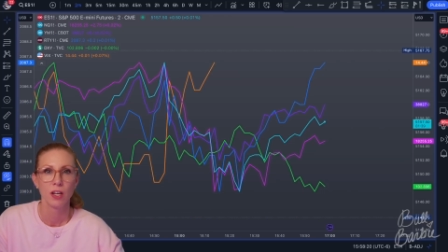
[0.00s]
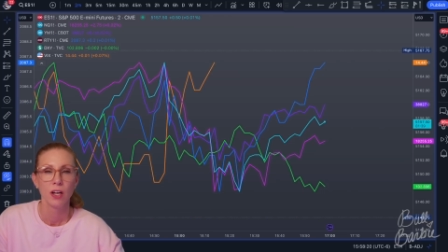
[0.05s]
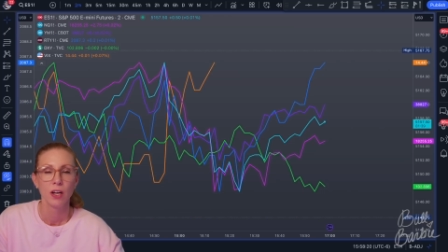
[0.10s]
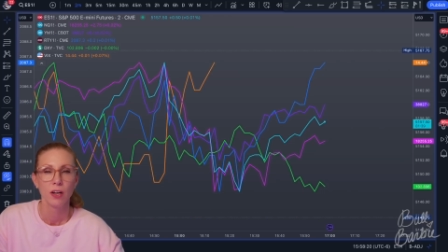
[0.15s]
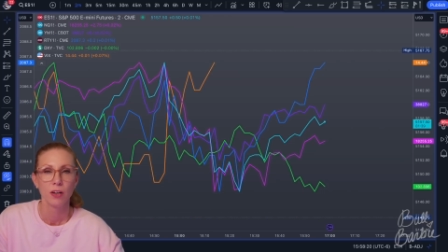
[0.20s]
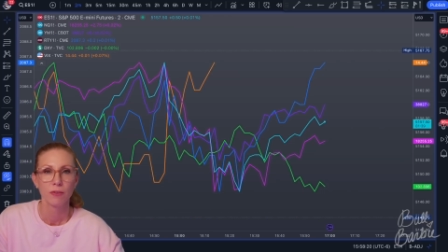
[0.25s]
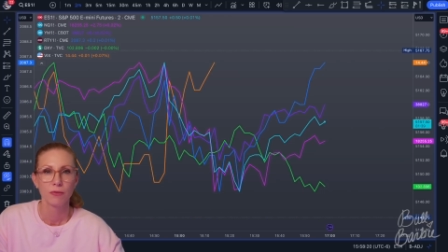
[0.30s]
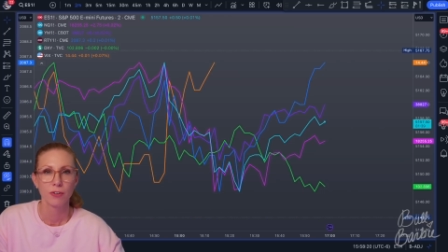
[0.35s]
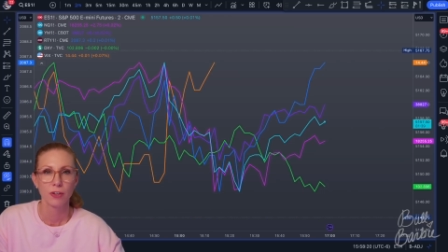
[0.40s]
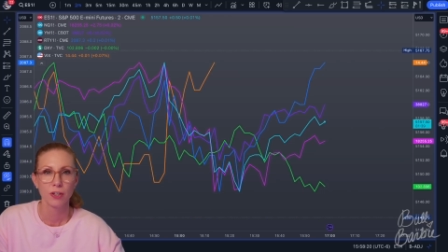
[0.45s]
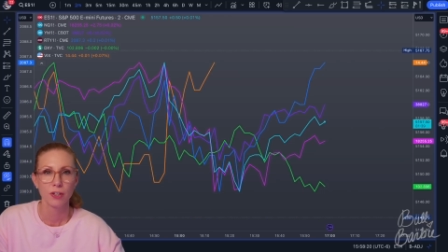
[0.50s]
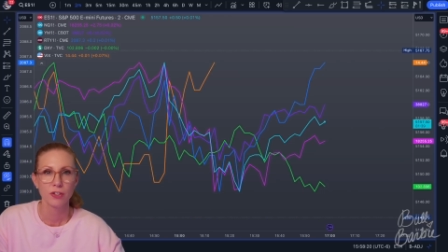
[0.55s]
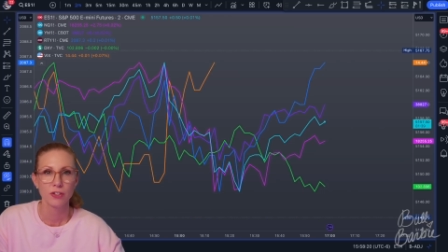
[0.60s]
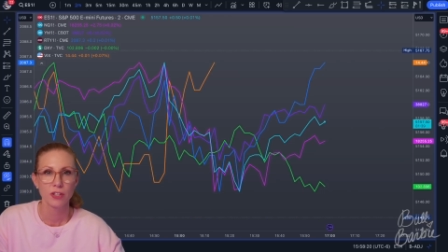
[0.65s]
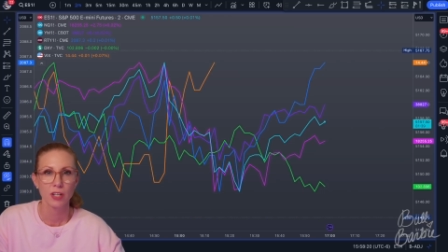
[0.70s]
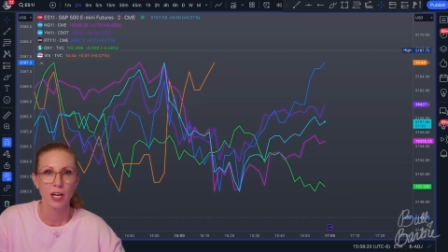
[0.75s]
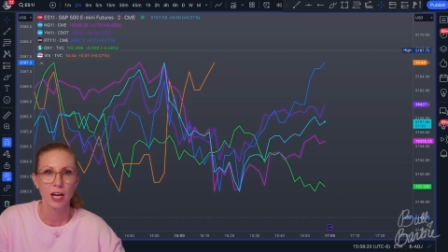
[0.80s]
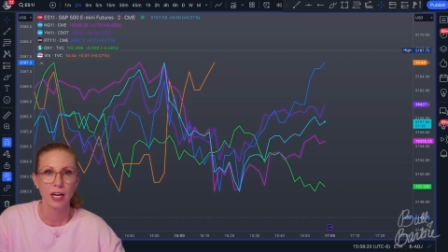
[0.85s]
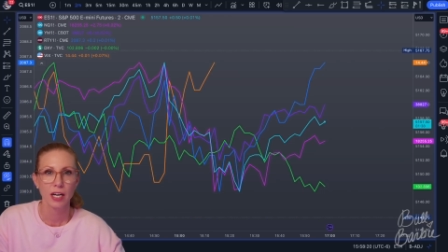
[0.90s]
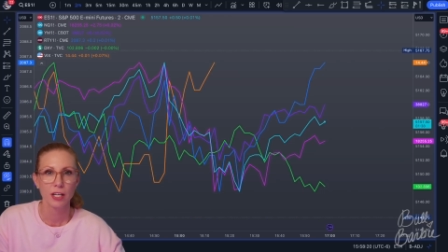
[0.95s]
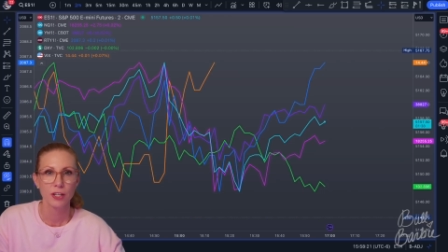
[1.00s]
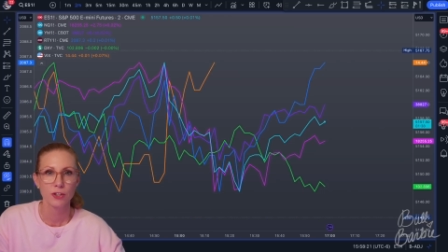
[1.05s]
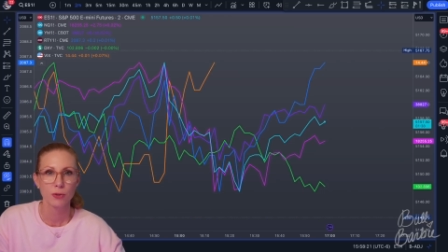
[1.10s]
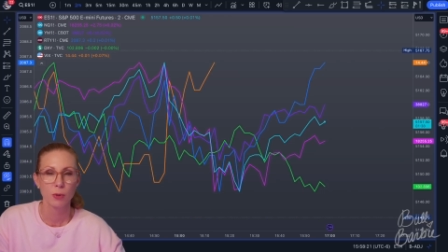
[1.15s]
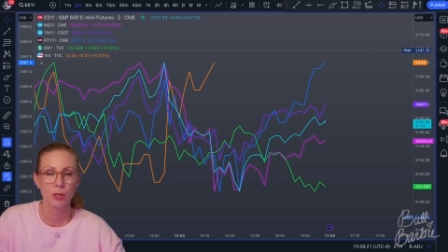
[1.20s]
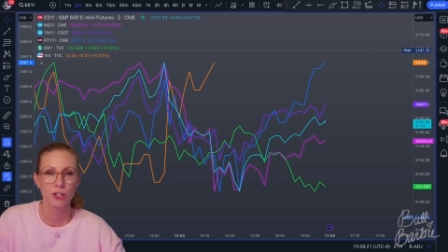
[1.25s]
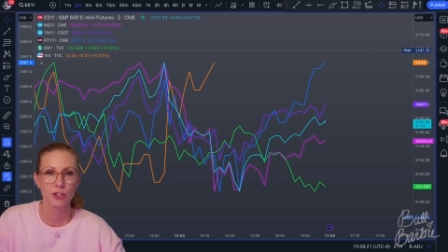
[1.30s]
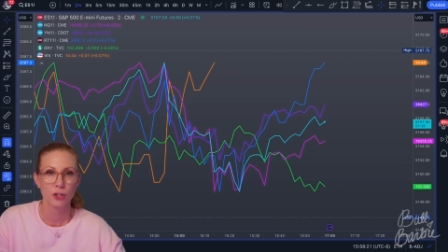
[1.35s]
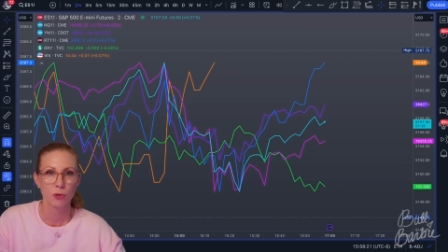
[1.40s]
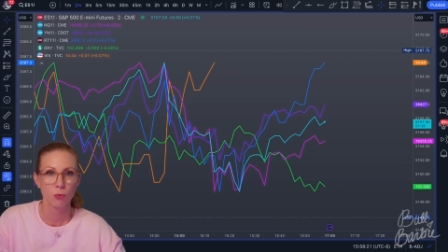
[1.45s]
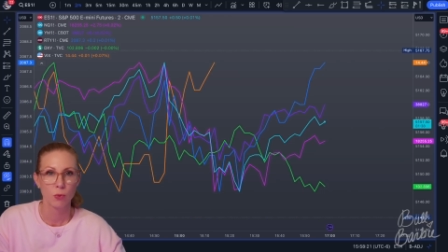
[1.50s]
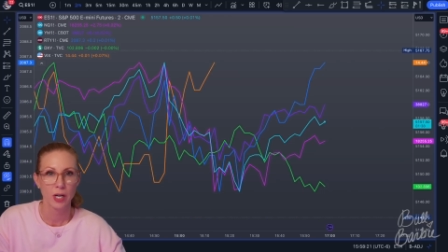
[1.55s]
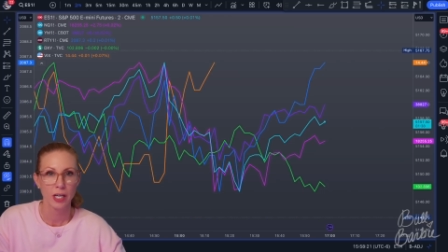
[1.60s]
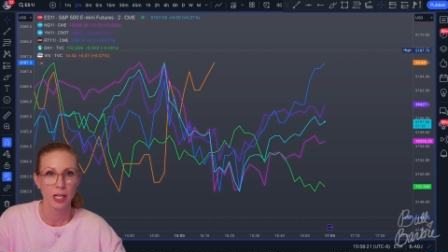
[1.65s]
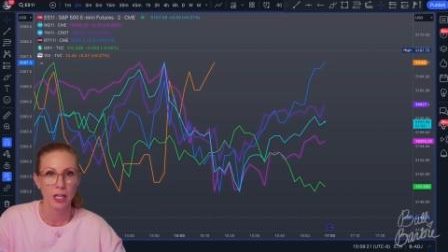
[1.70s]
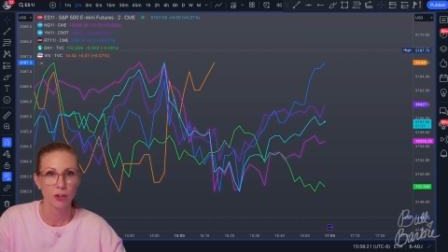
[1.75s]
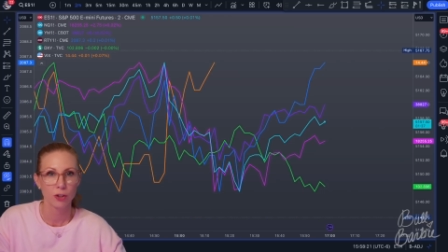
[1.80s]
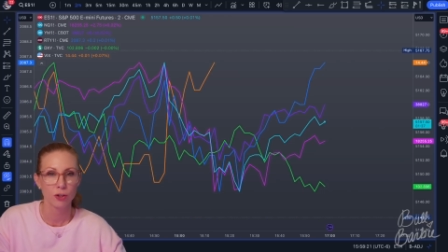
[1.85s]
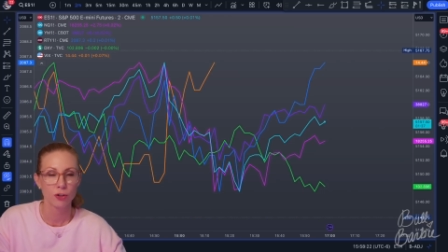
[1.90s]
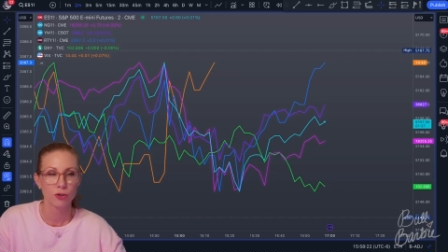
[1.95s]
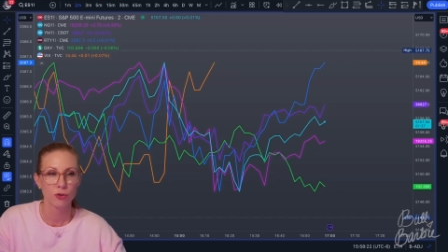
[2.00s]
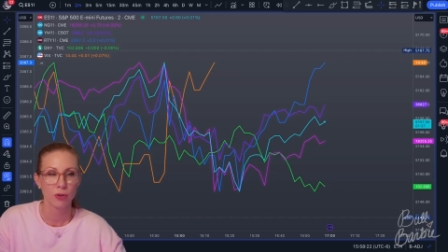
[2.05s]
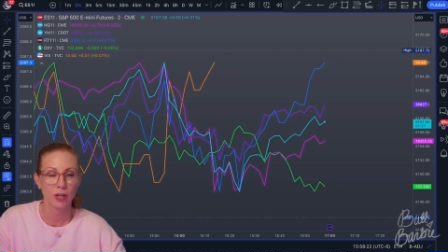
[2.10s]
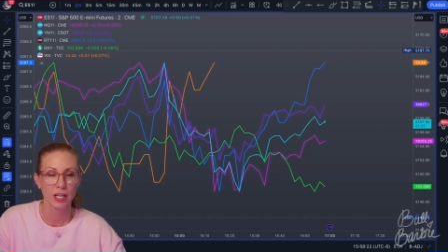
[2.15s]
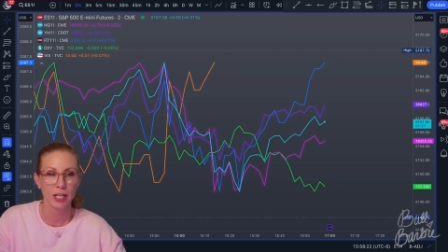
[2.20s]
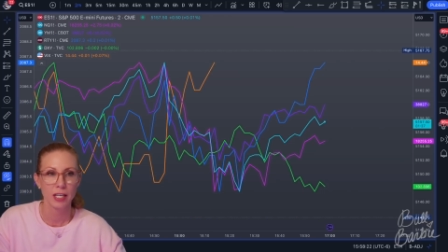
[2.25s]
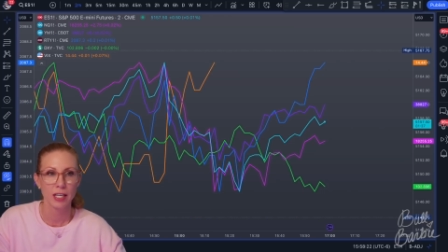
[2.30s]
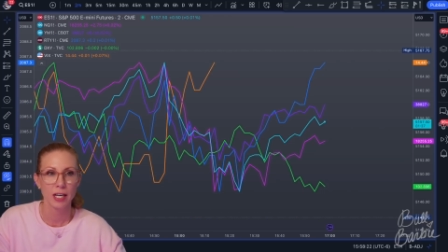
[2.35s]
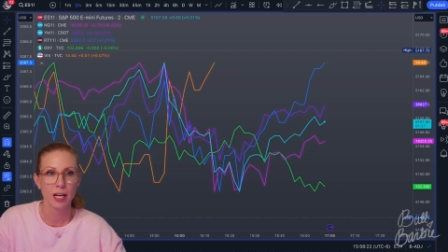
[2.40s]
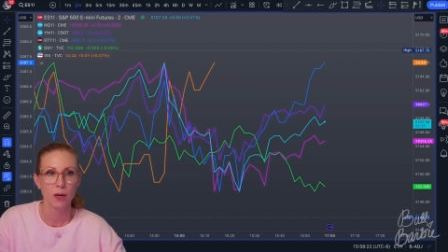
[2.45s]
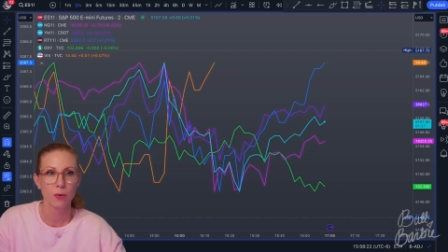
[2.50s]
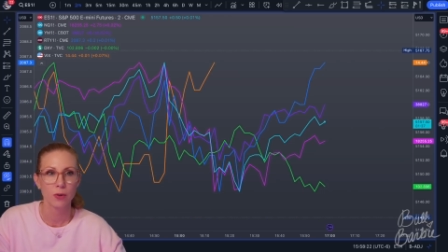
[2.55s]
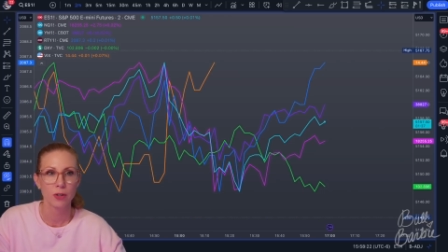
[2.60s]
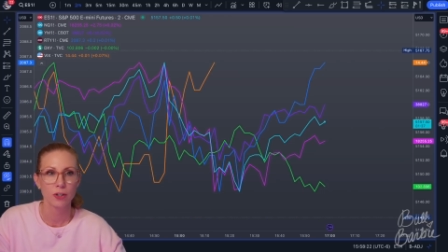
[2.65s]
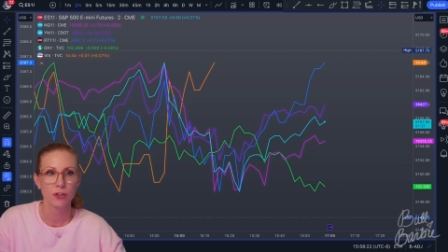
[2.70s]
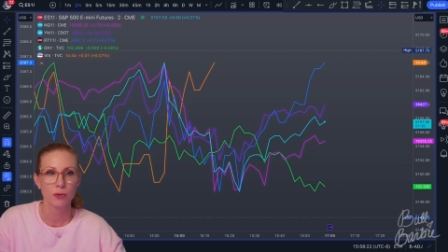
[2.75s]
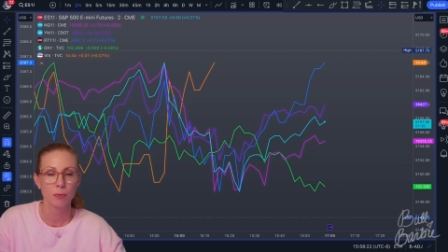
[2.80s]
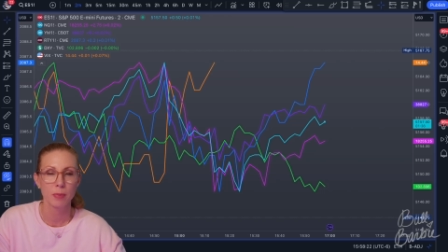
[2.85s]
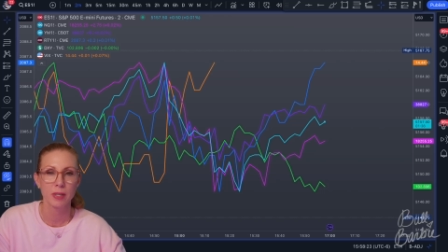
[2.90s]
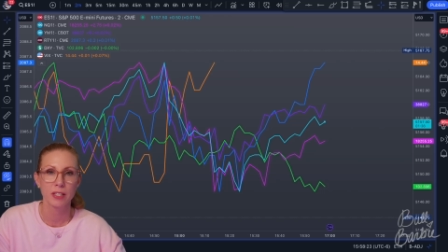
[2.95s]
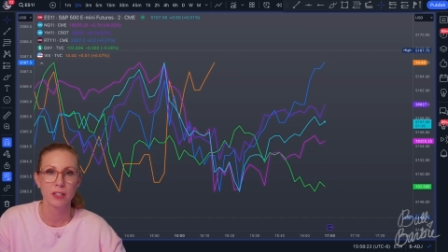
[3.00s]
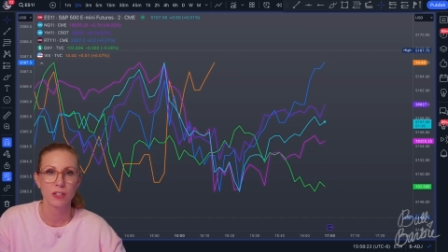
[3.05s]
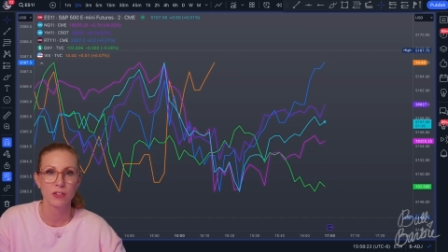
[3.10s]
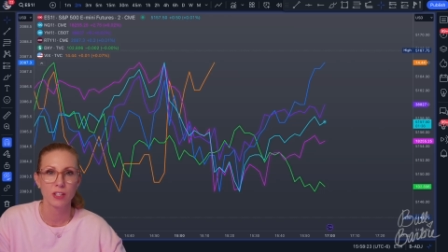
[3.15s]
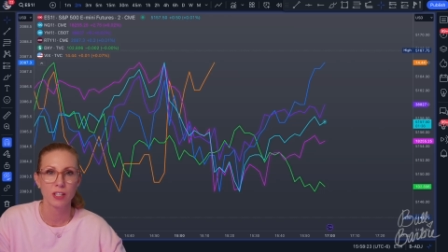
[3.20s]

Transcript: First, I'm going to switch to regular trading hours because it's